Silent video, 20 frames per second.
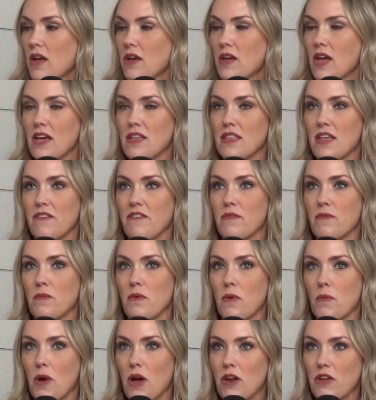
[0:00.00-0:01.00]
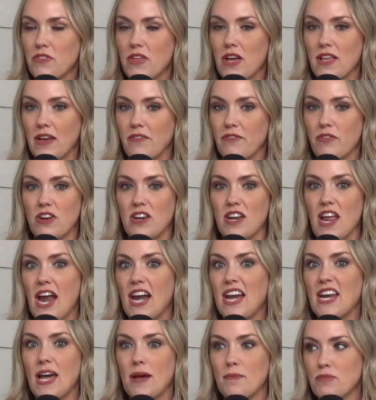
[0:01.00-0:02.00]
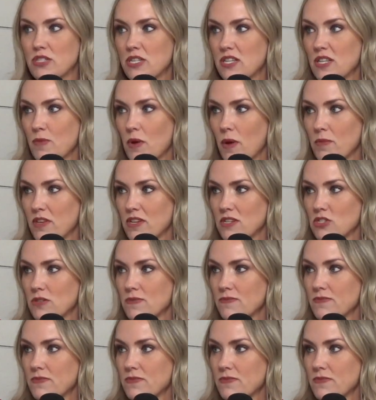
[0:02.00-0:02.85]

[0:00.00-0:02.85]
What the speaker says: Okay. They have $100,000, like for 99% of the population.